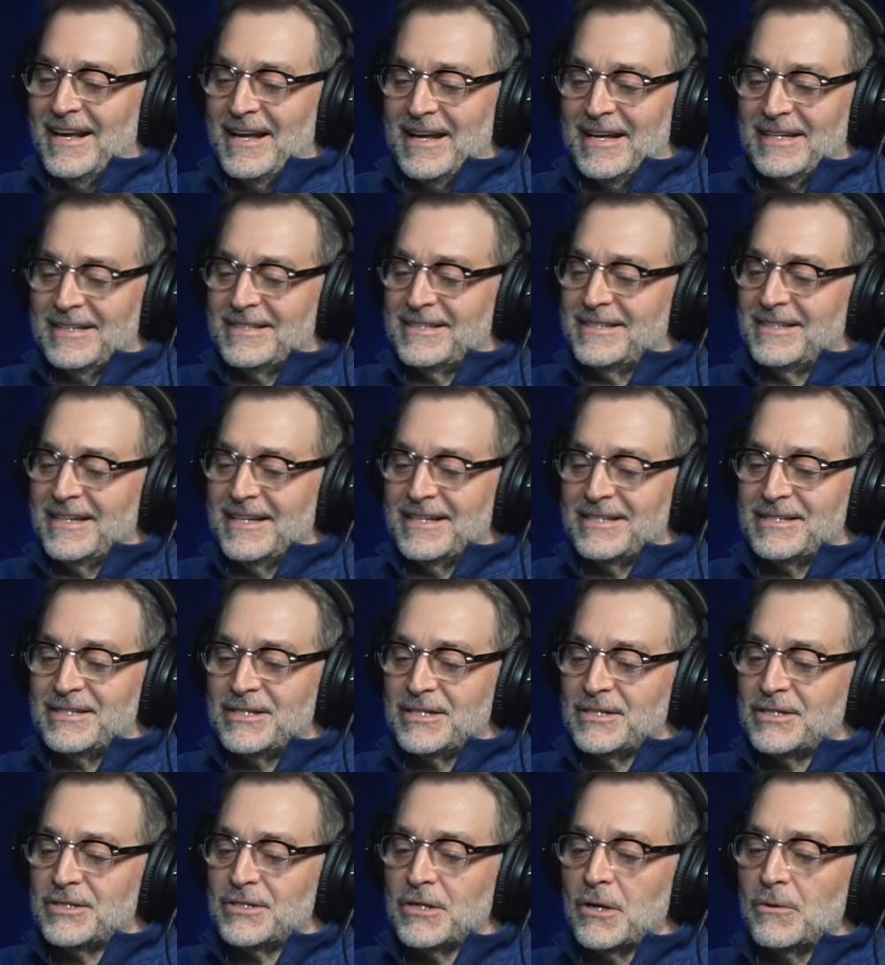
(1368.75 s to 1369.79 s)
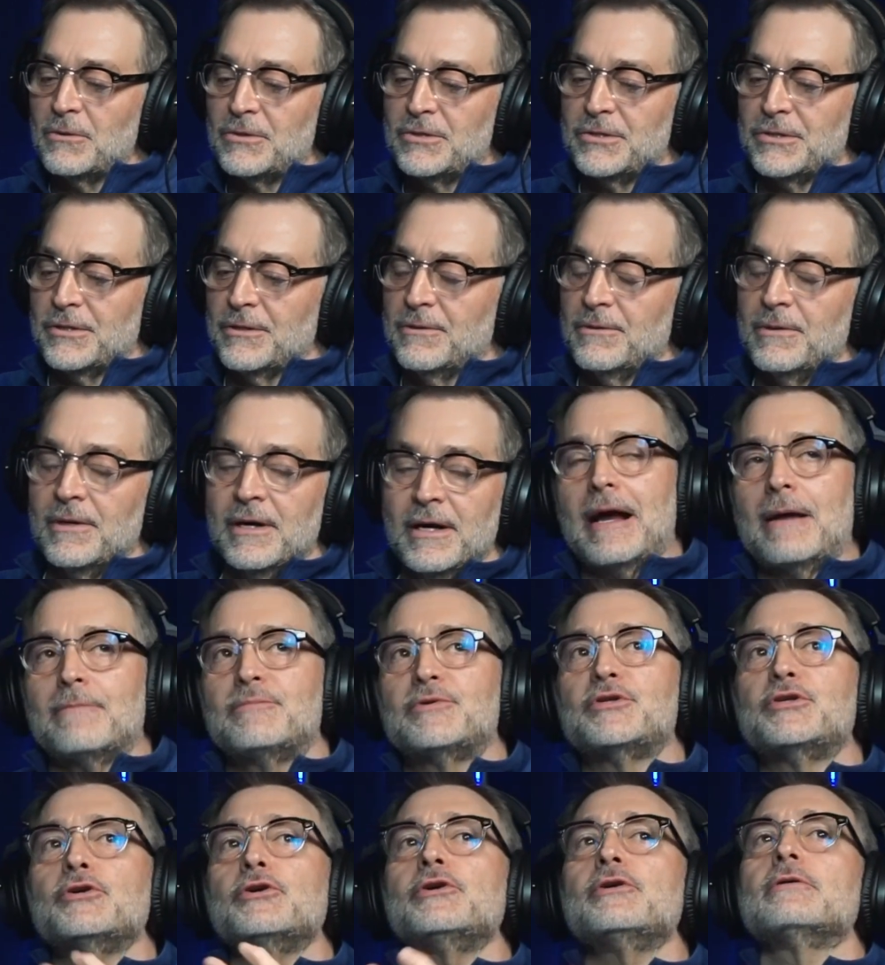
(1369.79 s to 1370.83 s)
It's just so true. I'm
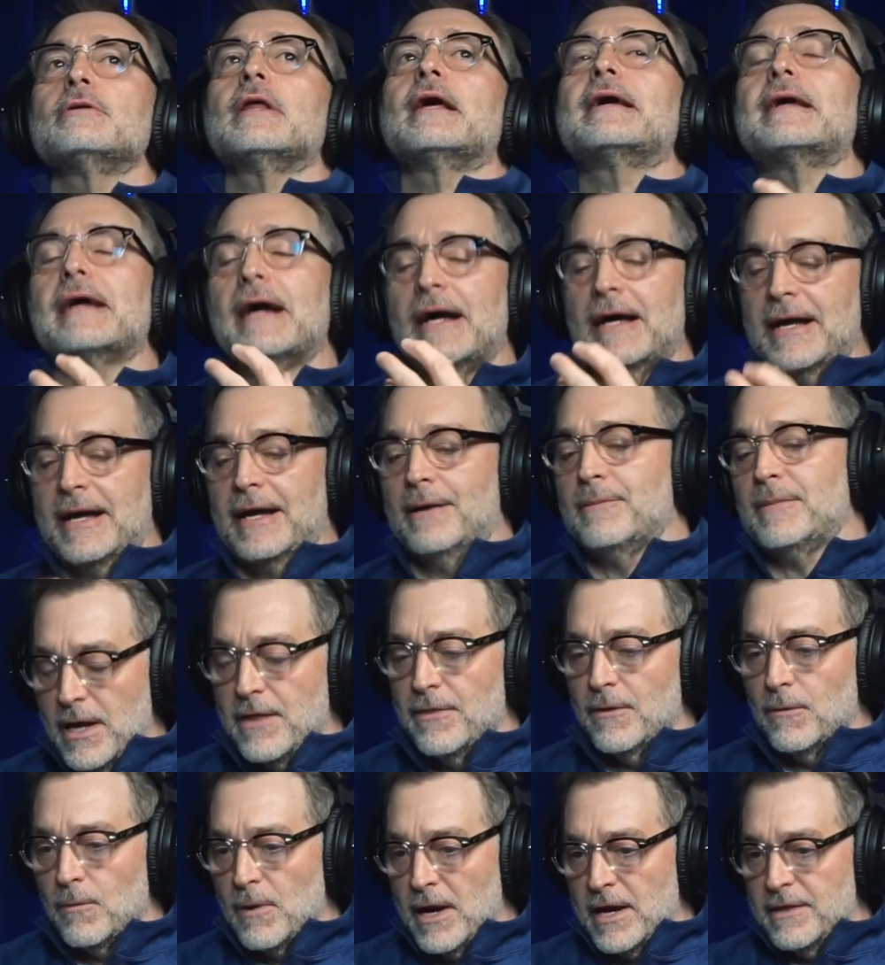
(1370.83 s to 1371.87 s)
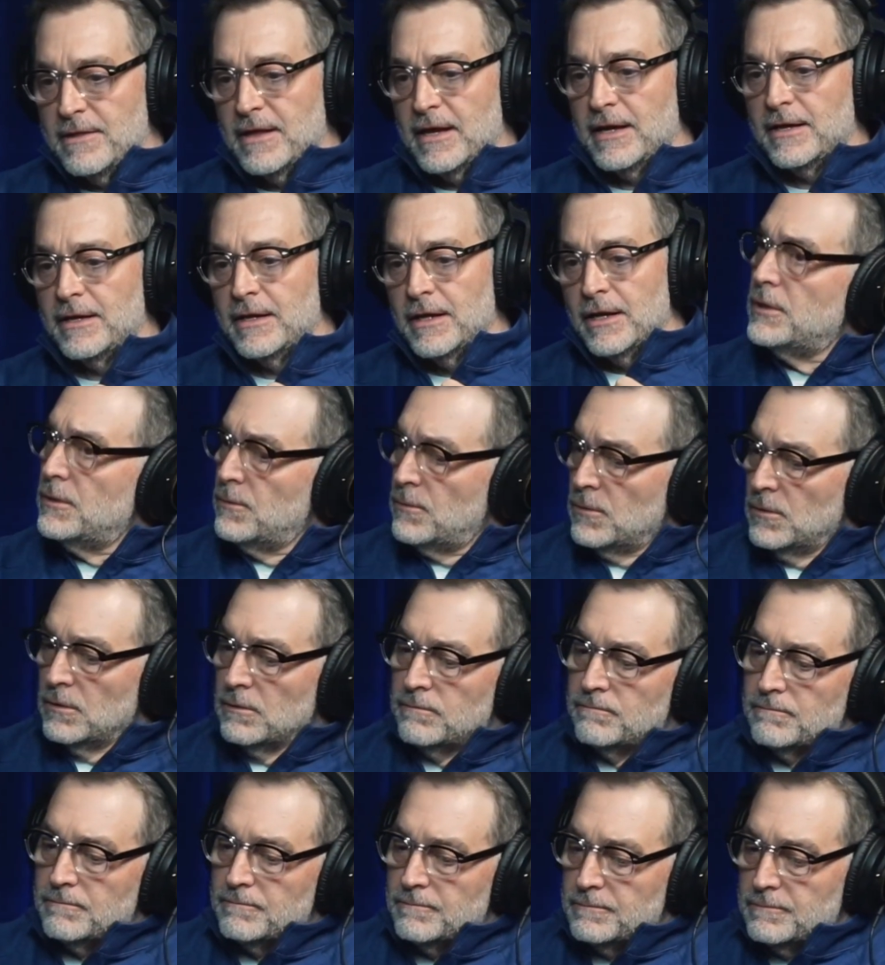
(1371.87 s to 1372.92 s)
sure you're like I am in the way that you will
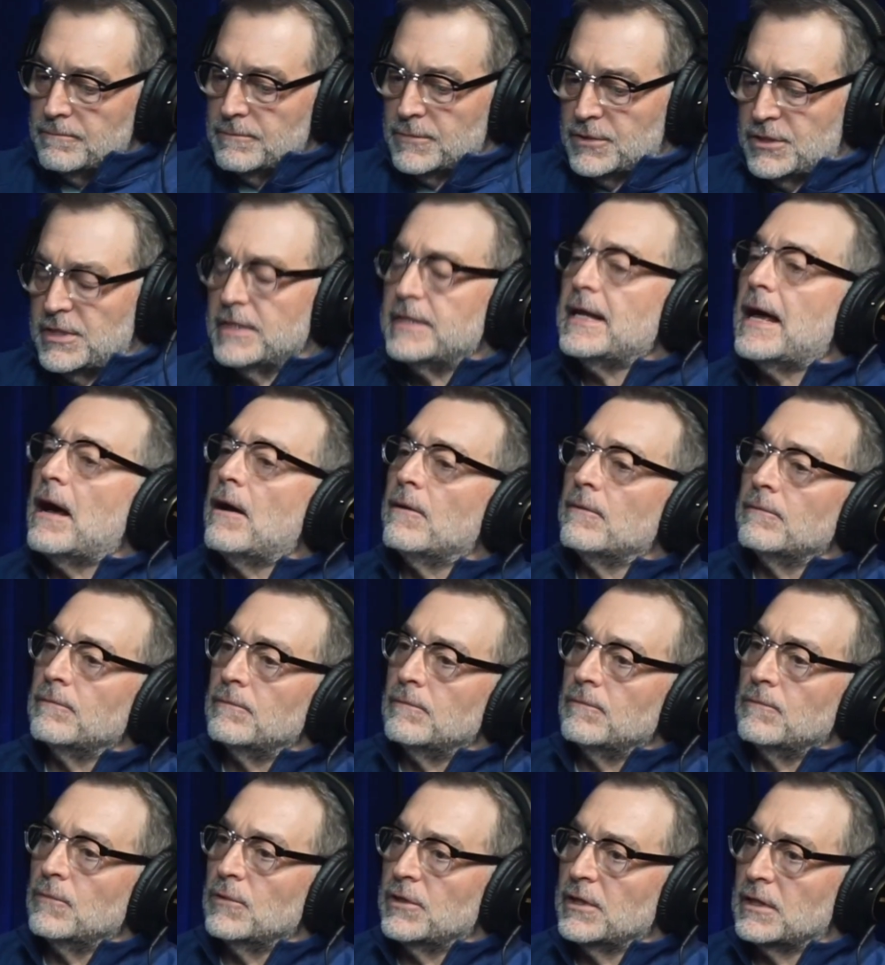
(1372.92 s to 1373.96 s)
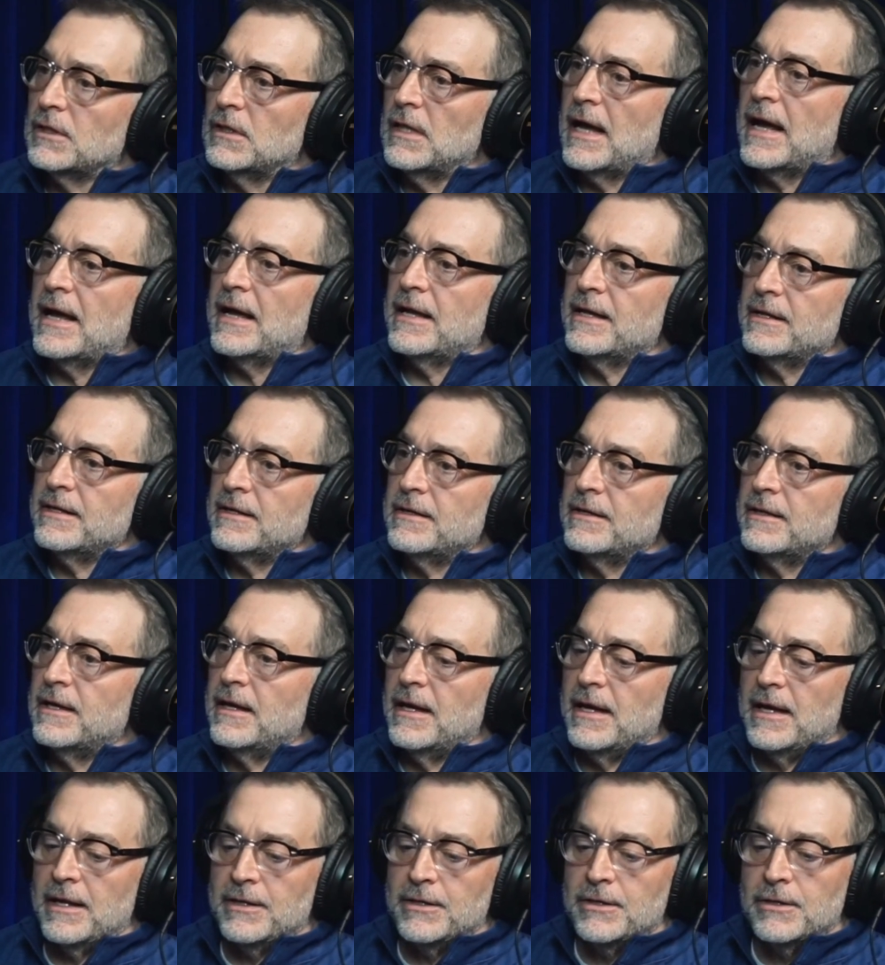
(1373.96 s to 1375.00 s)
sit down with a client
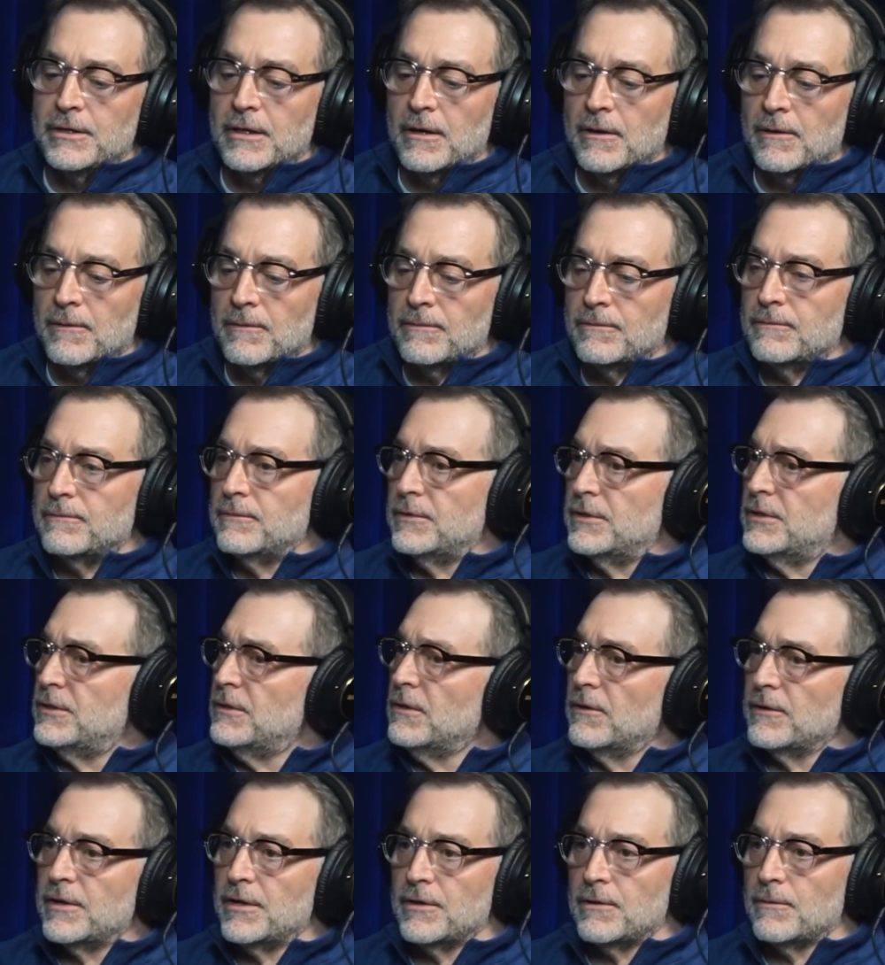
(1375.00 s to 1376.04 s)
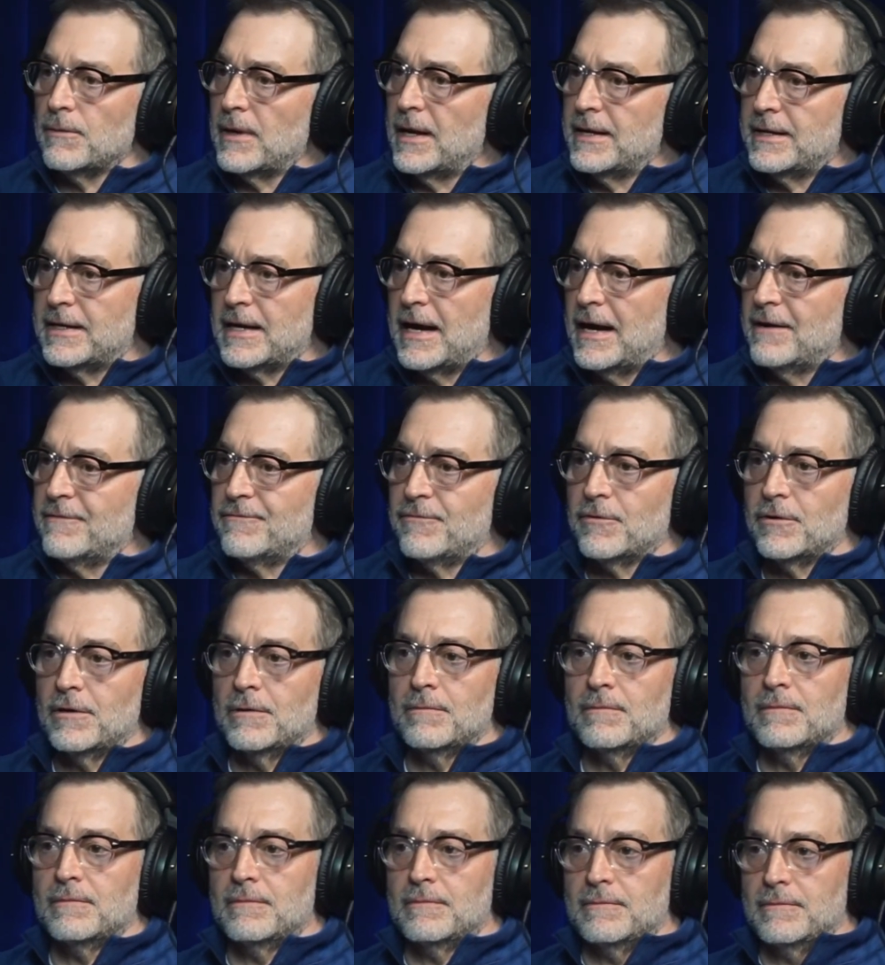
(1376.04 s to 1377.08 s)
and you know you're the right guy for
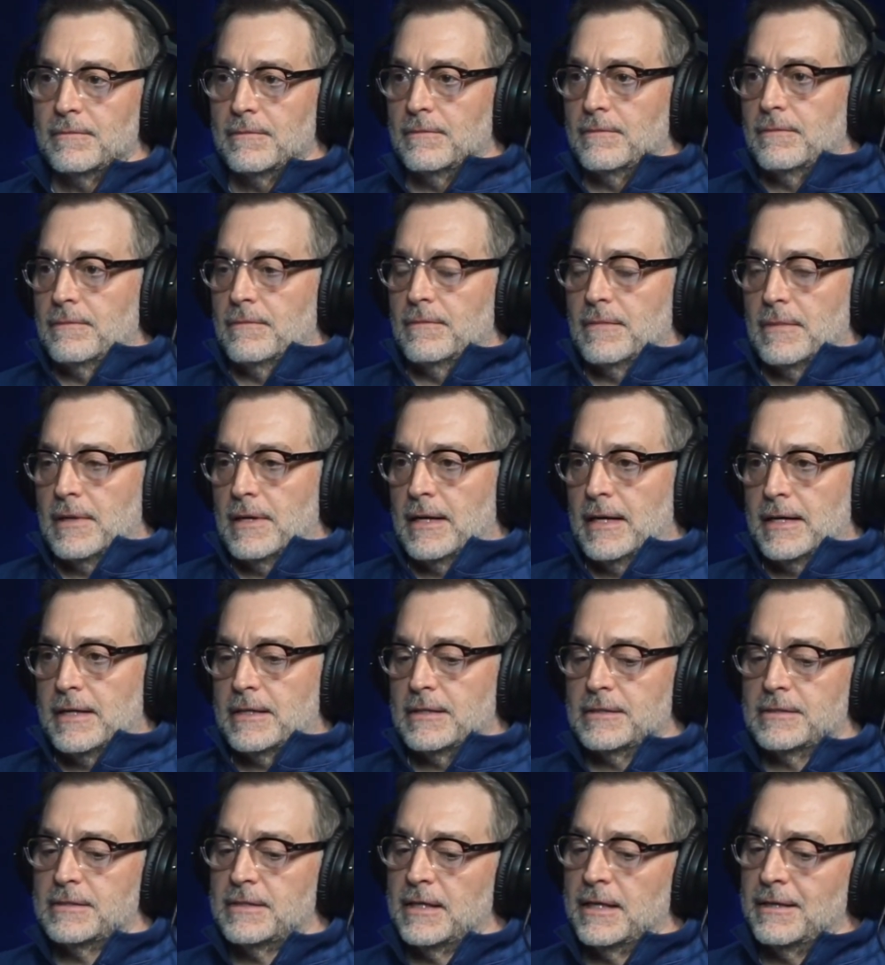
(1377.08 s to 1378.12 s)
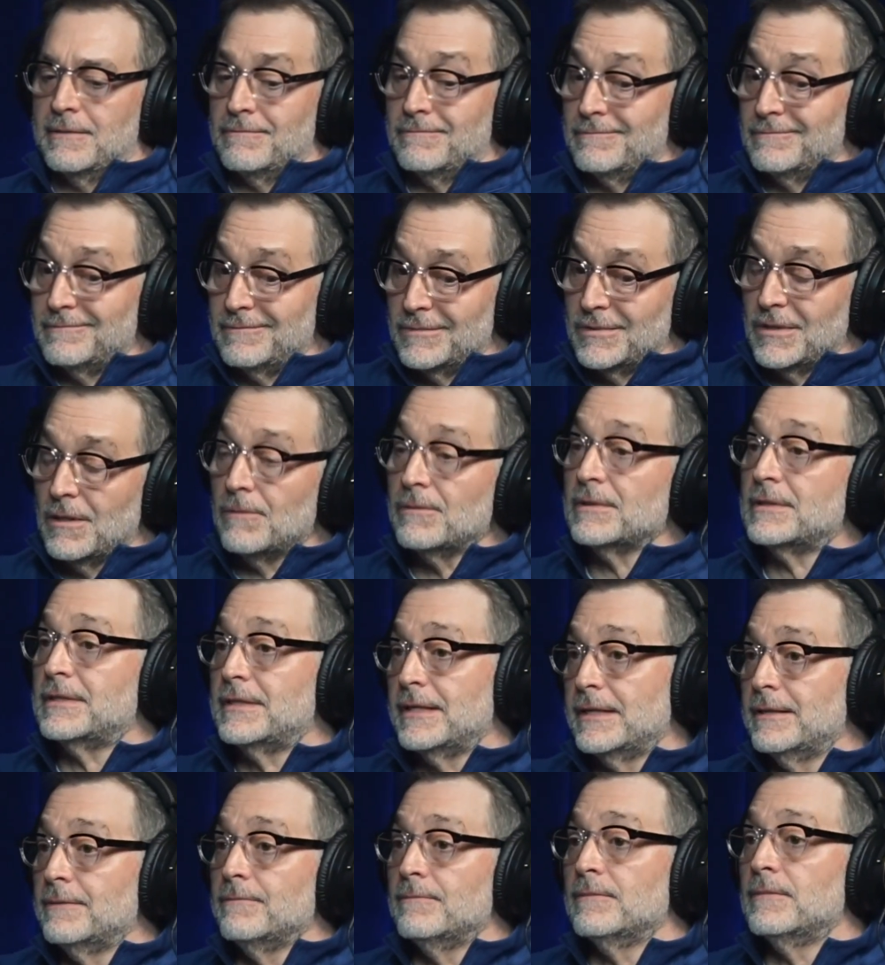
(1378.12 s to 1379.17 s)
them. I can say, go with
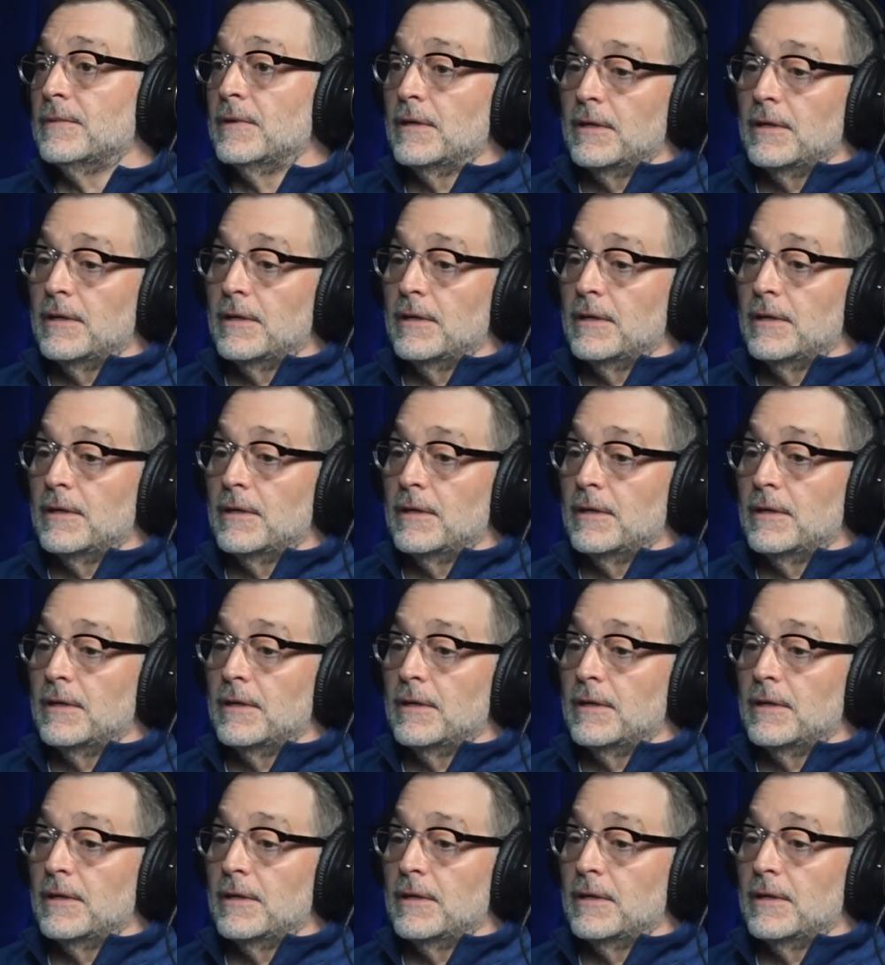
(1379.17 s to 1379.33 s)
Tim.